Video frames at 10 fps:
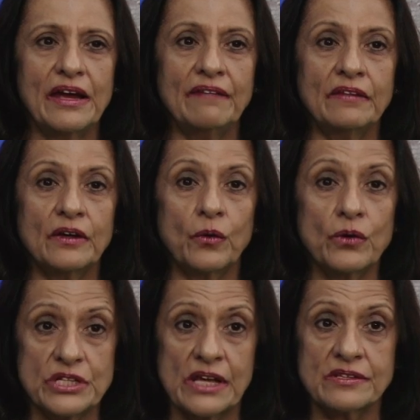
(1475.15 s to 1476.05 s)
in the
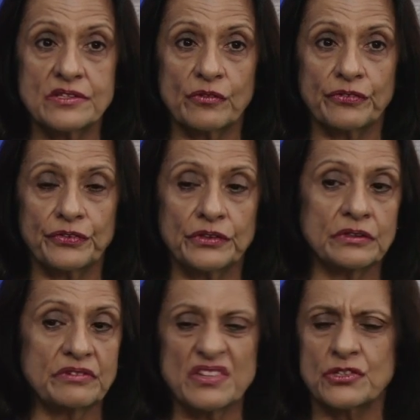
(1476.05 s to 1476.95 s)
hotels of
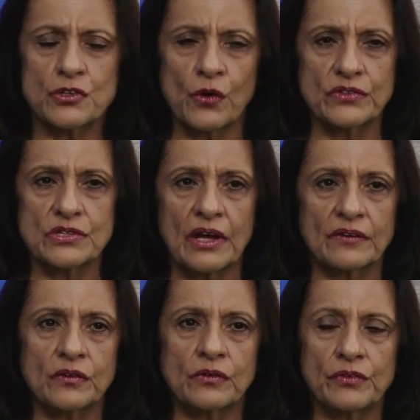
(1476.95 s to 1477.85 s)
restaurants
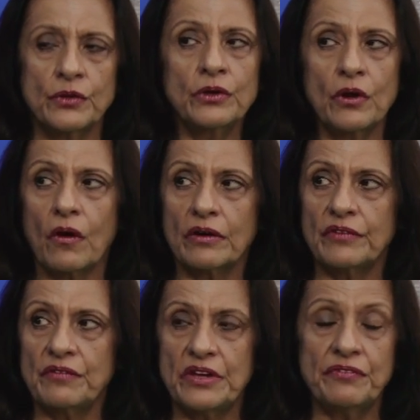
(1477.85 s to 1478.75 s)
rather of New
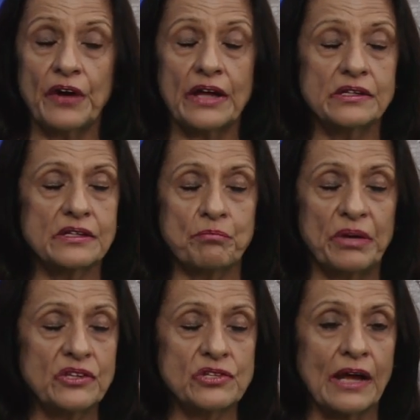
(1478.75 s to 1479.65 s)
York, when we find it a
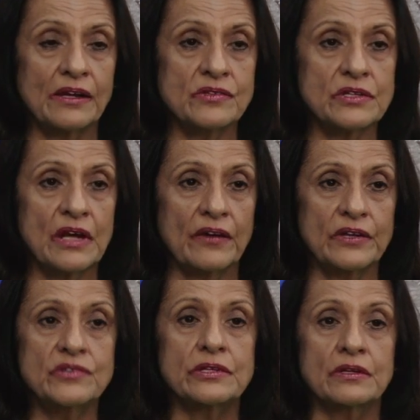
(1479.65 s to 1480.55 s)
big challenge in our
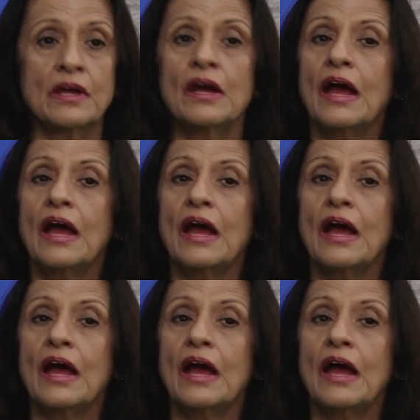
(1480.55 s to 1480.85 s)
region.